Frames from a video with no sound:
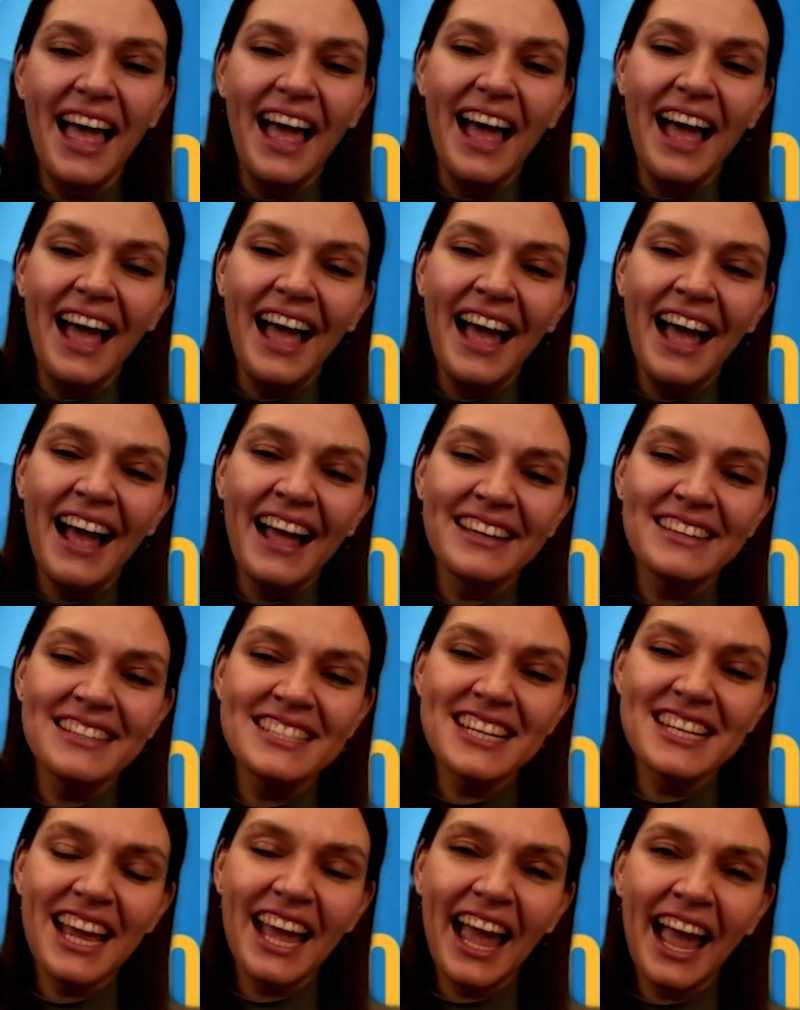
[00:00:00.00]

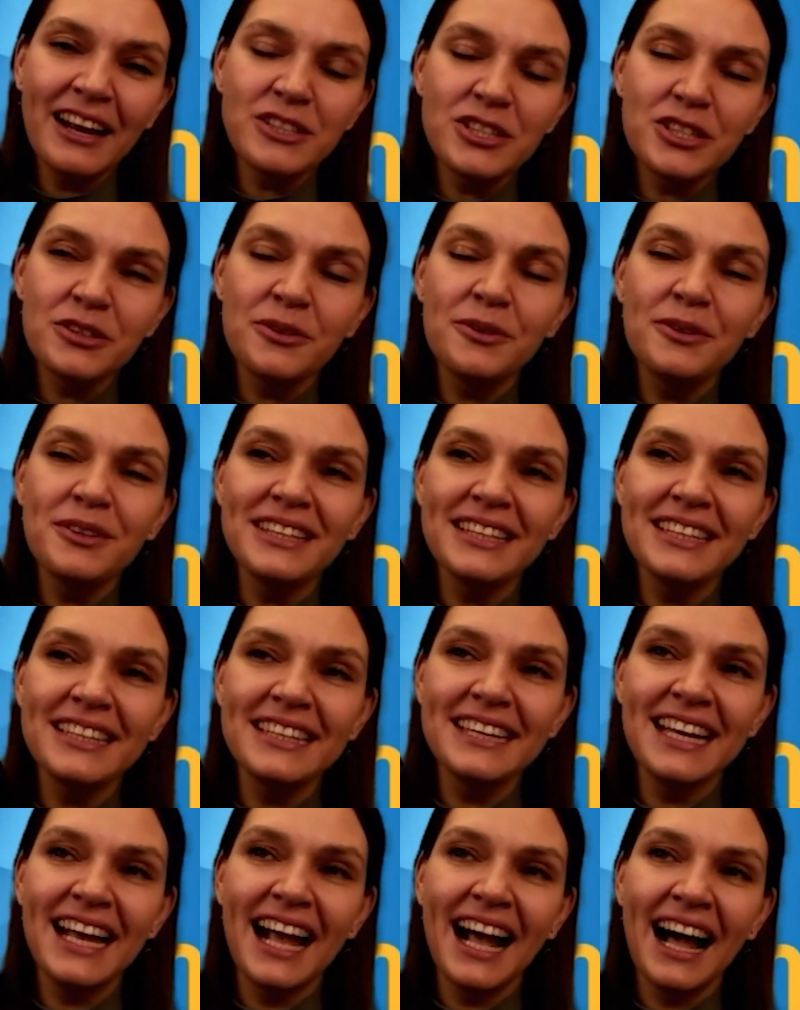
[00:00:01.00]
And
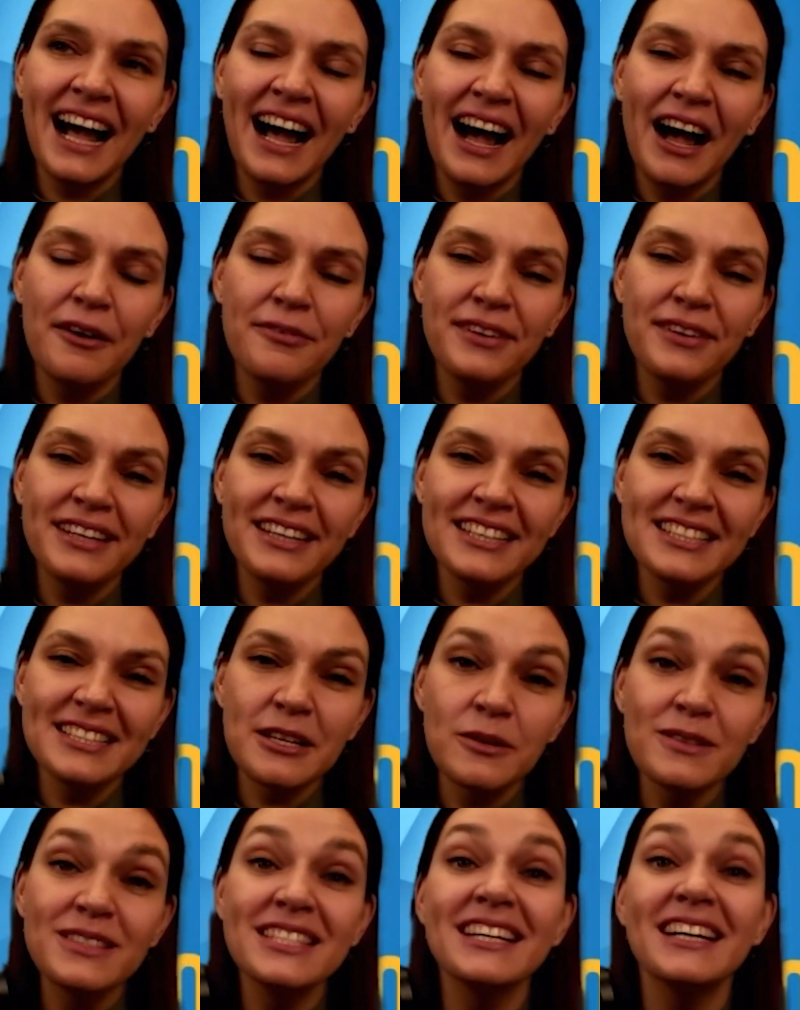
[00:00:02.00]
actually, I think
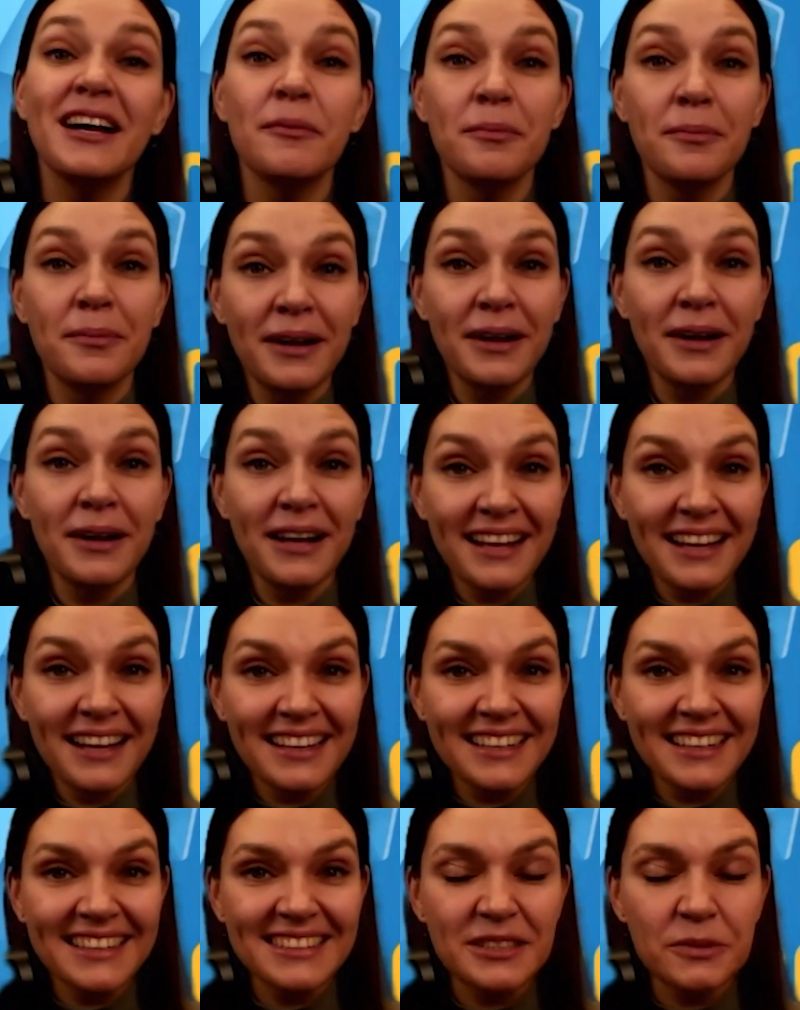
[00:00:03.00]
it's also
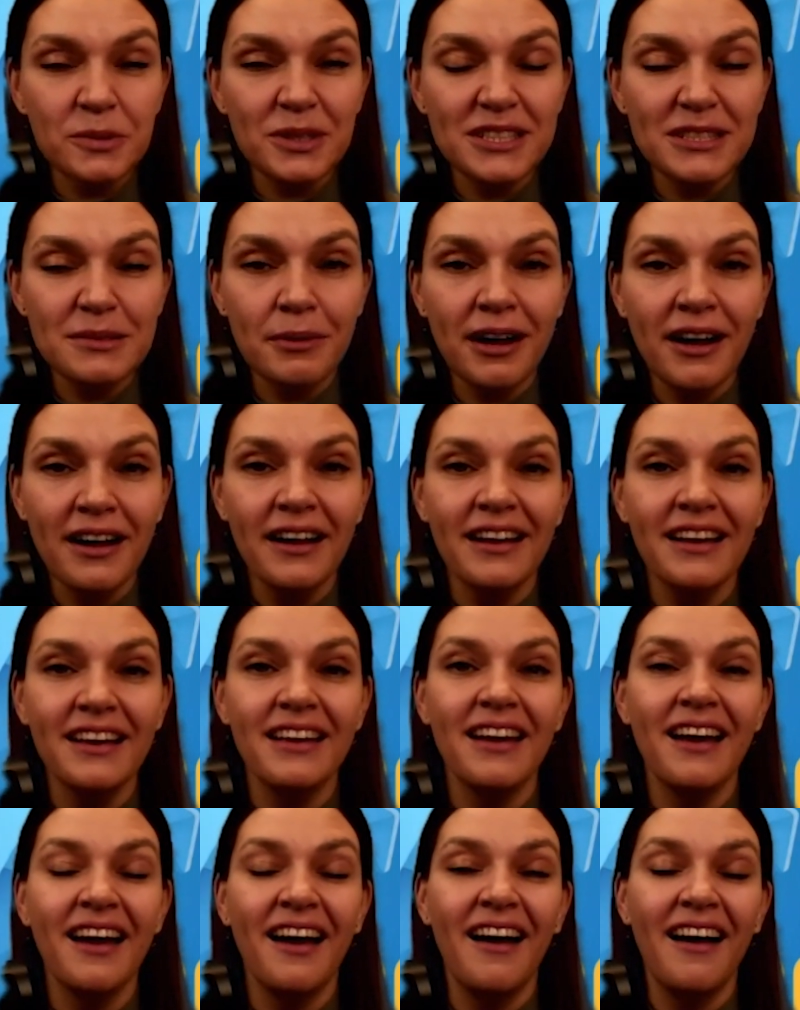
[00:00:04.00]
combined with my
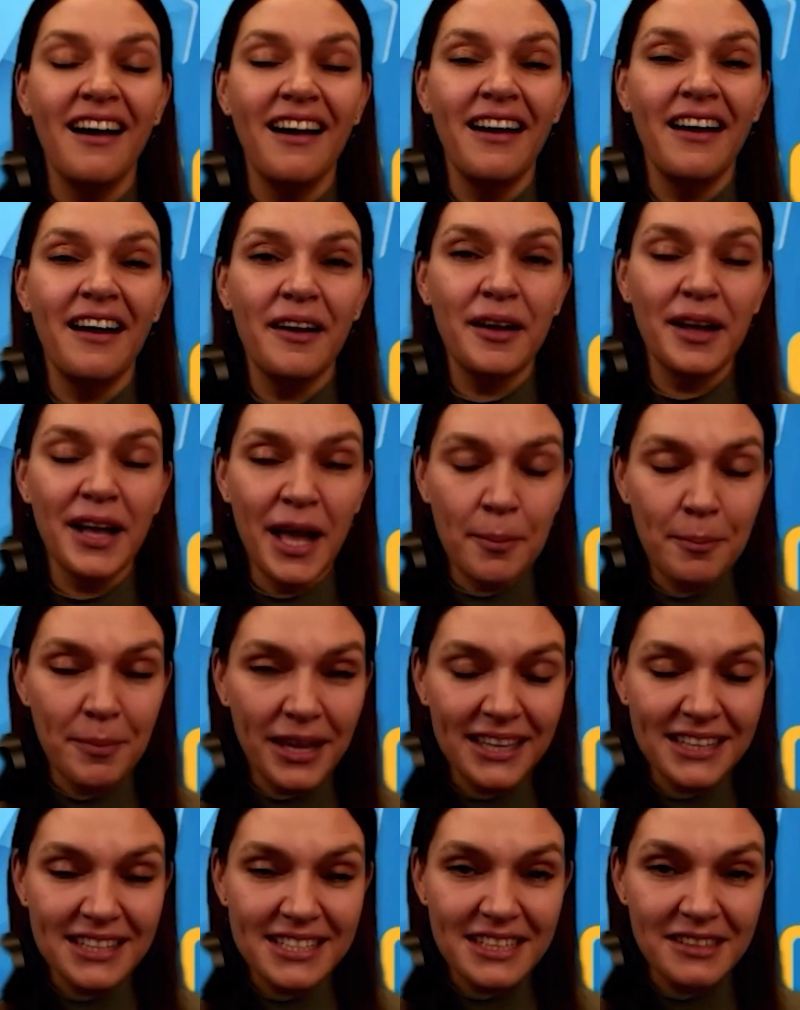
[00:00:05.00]

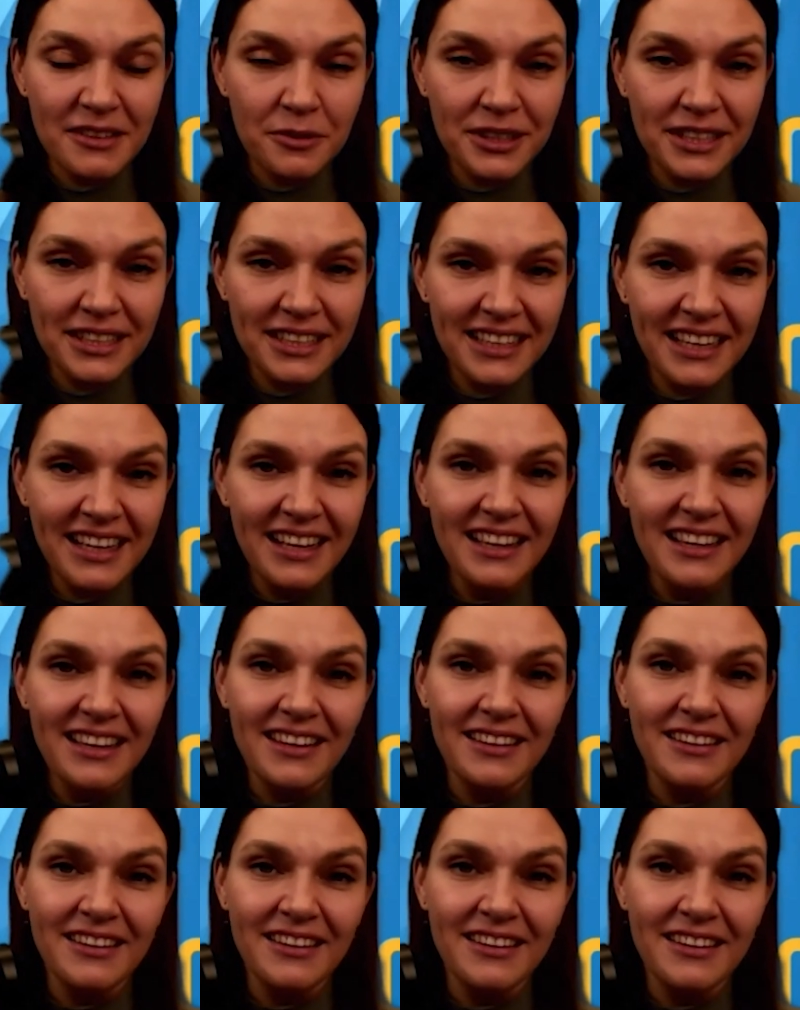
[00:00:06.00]
MA degree
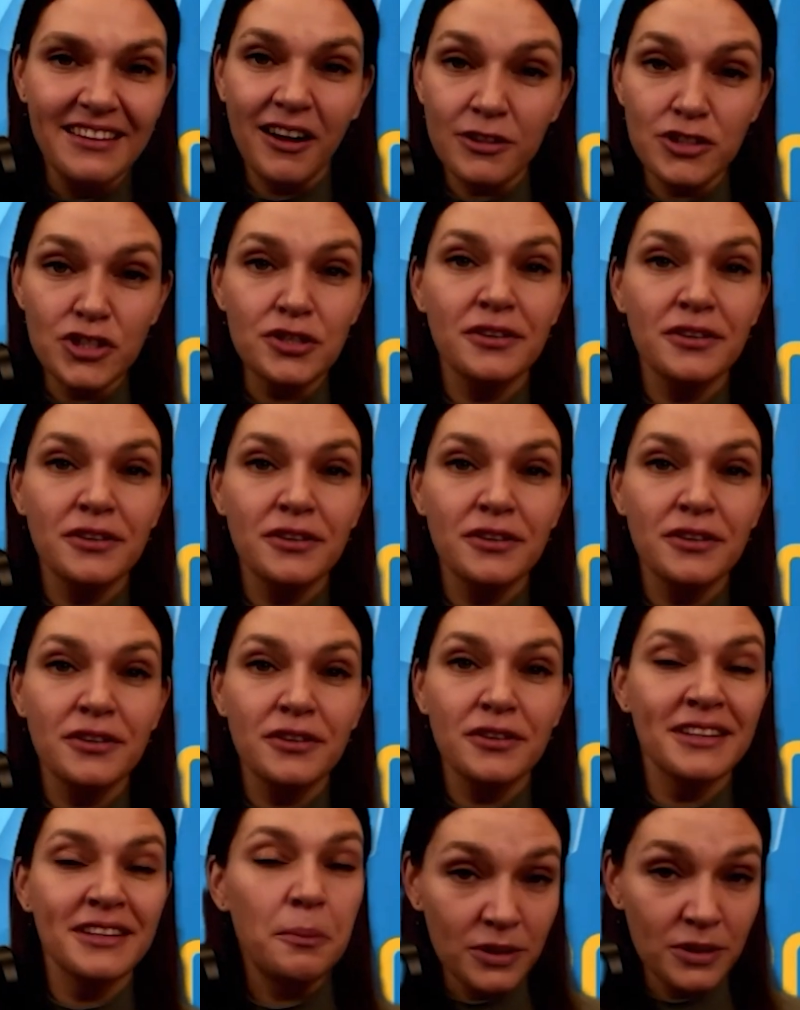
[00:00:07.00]
in cultural
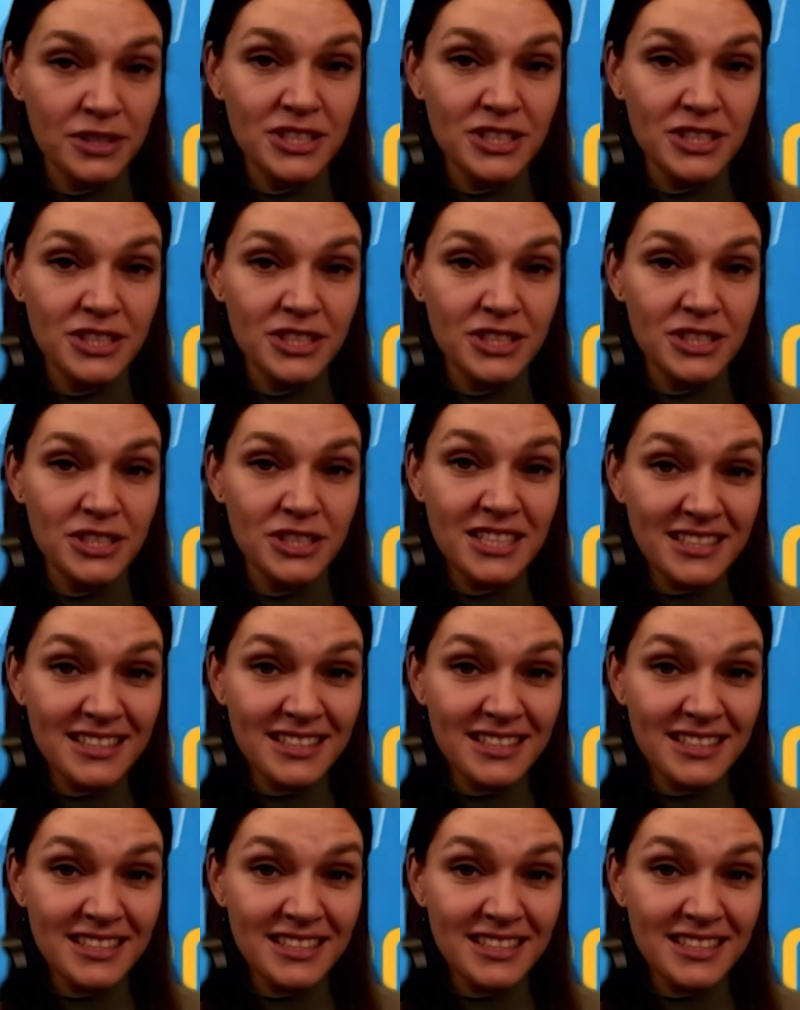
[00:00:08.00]
anthropology.